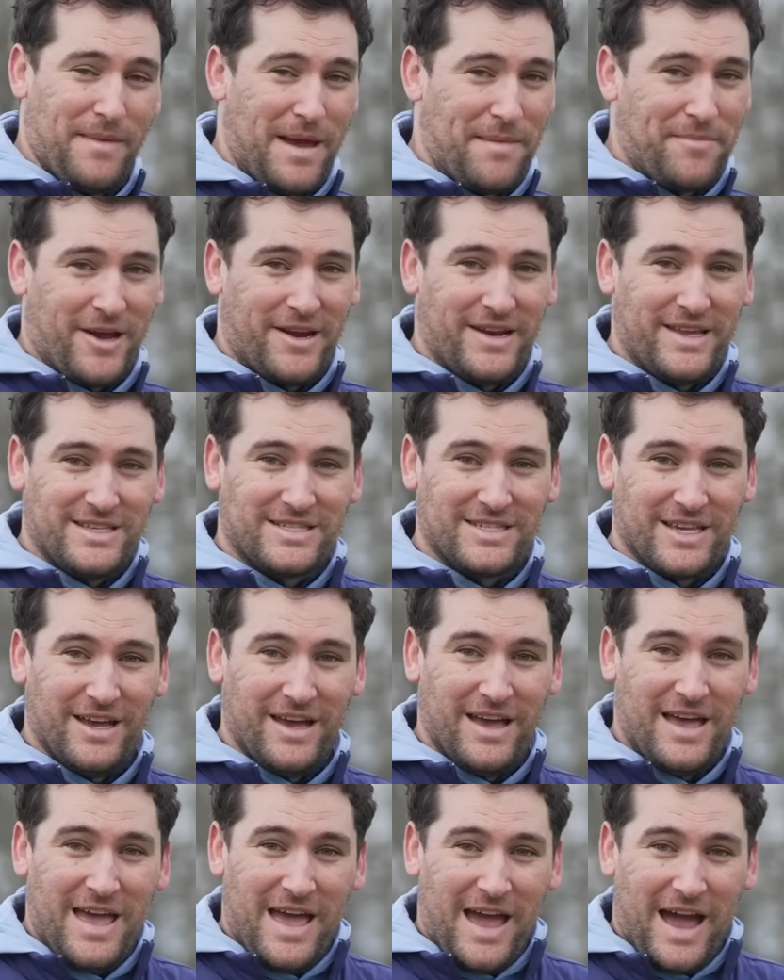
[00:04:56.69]
Maybe I need
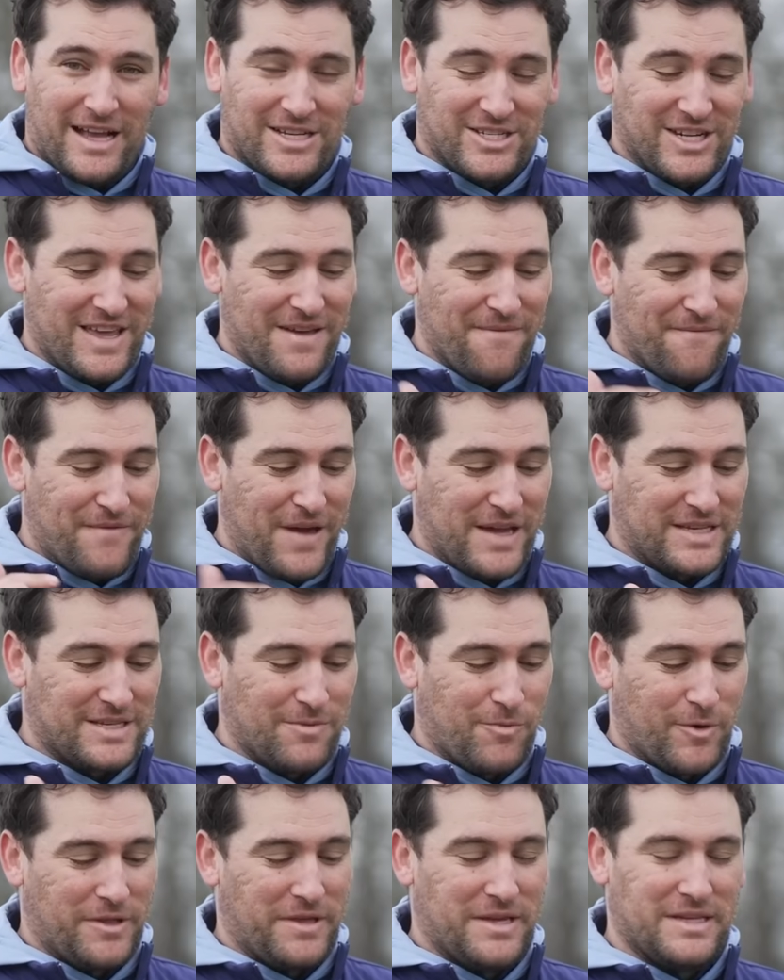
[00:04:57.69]
to actually invest
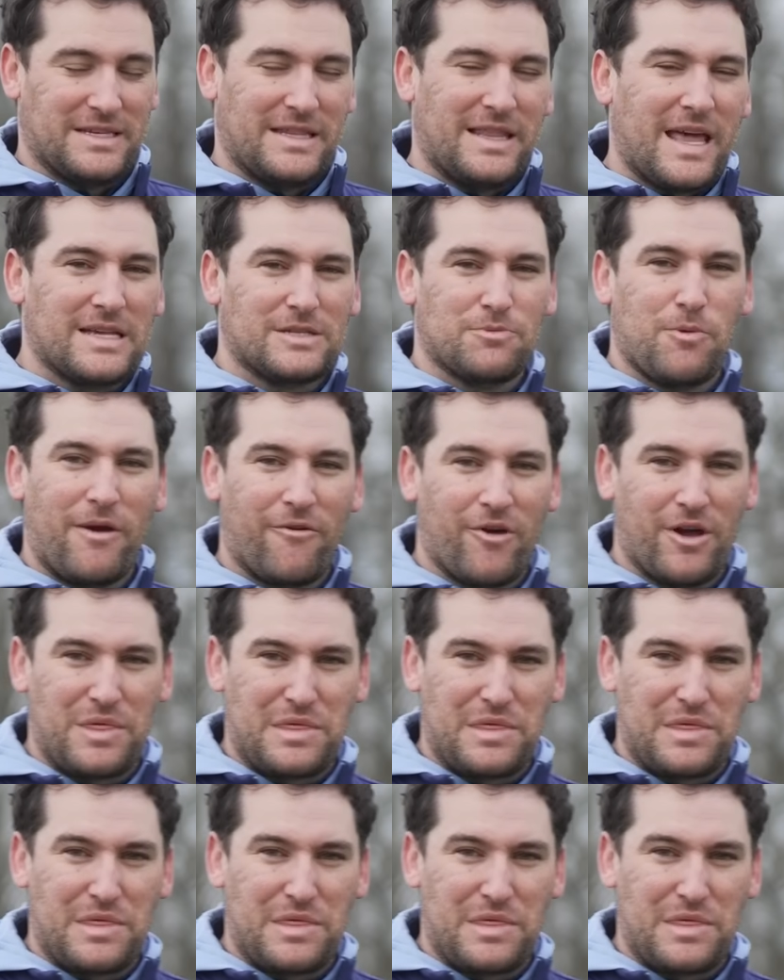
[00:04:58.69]
in one of these. And that's where I